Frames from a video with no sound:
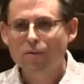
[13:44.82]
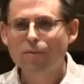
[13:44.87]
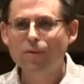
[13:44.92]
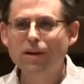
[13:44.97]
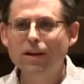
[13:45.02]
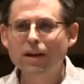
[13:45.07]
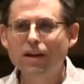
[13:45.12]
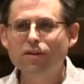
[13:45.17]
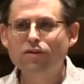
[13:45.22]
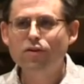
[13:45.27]
We
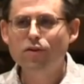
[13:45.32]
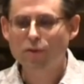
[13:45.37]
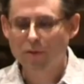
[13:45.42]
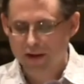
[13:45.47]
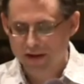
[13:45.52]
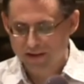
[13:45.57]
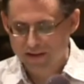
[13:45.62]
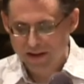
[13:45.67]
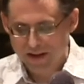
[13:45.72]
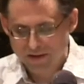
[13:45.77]
need to
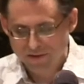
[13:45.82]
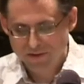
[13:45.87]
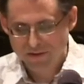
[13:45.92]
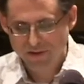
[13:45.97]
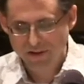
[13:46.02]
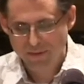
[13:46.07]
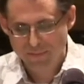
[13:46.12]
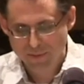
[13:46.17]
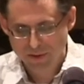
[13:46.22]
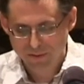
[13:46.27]

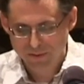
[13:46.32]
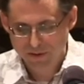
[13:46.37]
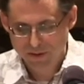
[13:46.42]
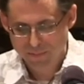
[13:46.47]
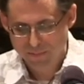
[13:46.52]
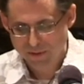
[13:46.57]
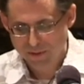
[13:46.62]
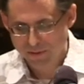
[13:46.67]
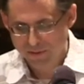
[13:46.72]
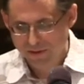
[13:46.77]
intentionally build
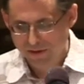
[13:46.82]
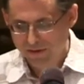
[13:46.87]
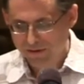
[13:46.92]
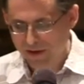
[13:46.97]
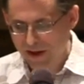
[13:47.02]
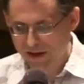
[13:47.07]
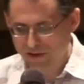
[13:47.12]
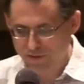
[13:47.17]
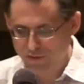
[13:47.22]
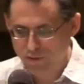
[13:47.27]
communities
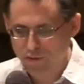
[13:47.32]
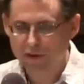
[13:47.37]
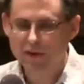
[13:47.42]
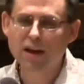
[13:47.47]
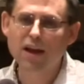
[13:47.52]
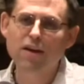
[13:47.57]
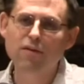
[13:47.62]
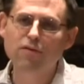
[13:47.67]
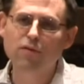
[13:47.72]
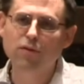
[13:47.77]
and
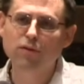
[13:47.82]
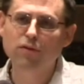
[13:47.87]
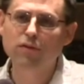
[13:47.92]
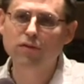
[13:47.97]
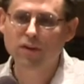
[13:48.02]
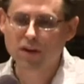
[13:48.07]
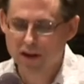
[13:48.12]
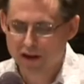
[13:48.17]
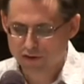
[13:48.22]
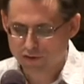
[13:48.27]
join
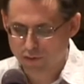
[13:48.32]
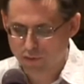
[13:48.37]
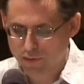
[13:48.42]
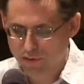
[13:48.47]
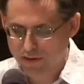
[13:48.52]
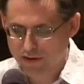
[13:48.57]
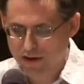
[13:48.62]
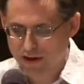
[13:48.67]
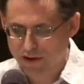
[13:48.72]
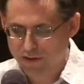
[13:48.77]
efforts to
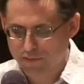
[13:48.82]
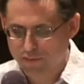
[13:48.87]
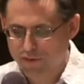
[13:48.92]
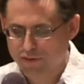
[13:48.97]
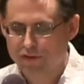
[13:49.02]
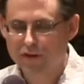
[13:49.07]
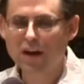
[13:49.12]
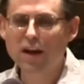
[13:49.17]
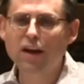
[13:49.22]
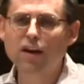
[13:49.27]
organize for
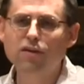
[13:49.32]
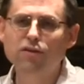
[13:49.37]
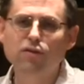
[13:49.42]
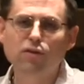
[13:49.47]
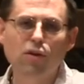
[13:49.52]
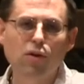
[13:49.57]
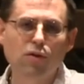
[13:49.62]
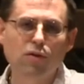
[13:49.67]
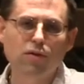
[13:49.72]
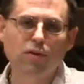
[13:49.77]
change
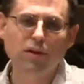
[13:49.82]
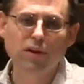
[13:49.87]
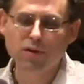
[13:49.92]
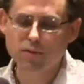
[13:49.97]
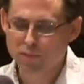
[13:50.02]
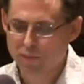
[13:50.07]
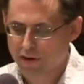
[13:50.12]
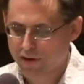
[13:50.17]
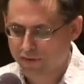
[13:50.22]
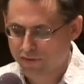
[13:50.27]

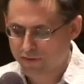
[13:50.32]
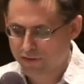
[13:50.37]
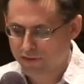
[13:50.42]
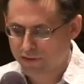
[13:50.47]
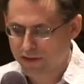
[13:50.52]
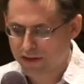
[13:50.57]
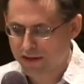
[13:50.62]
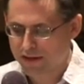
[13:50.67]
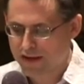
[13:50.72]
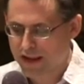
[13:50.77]
locally,
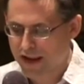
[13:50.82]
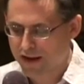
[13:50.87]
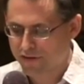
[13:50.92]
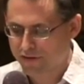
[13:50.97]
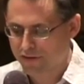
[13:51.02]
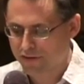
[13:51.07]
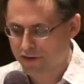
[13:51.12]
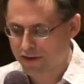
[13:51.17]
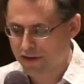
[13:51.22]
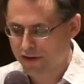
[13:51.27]
regionally,
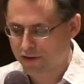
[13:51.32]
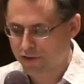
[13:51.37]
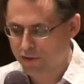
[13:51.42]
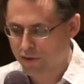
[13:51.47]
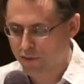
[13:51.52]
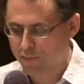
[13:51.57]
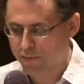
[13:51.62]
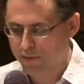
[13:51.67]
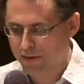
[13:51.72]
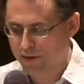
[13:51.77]
nationally, and
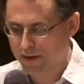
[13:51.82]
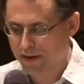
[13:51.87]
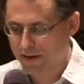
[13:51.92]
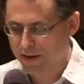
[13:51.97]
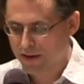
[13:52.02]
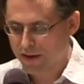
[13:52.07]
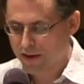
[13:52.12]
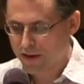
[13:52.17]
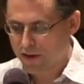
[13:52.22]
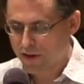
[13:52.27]
globally.
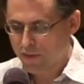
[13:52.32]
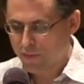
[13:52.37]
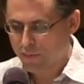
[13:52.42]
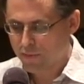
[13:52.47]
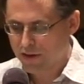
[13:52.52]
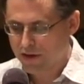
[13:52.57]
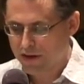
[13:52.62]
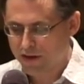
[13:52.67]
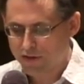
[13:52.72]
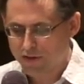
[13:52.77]

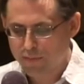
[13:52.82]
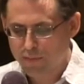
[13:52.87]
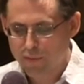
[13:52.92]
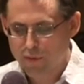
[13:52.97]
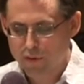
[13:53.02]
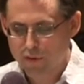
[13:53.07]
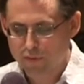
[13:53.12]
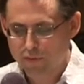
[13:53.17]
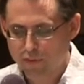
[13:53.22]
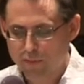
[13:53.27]
We need to
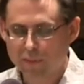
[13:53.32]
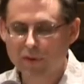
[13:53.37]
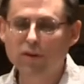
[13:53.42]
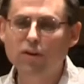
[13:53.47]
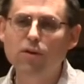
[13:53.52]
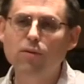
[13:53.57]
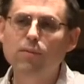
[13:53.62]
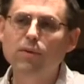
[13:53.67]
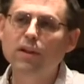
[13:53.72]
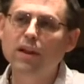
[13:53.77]
move from
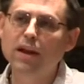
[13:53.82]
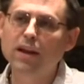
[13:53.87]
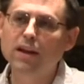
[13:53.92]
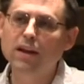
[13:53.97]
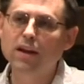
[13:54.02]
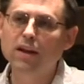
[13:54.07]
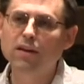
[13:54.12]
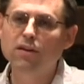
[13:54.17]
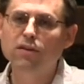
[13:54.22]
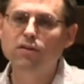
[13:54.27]

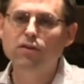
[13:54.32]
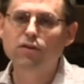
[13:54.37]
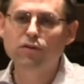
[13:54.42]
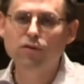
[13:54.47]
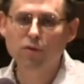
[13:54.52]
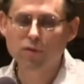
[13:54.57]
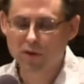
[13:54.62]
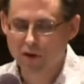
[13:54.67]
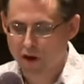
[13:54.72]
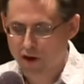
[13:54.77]
accumulating to
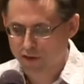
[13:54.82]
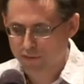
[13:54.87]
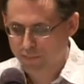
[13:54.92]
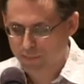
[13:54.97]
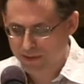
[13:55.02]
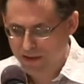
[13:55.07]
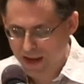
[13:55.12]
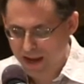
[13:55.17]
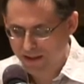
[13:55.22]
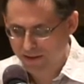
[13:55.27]
showing
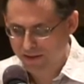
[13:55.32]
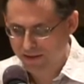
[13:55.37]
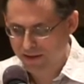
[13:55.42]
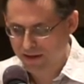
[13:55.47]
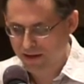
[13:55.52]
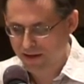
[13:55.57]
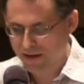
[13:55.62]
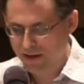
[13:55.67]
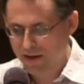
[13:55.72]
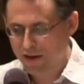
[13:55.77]

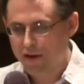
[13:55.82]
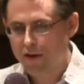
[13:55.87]
hospitality,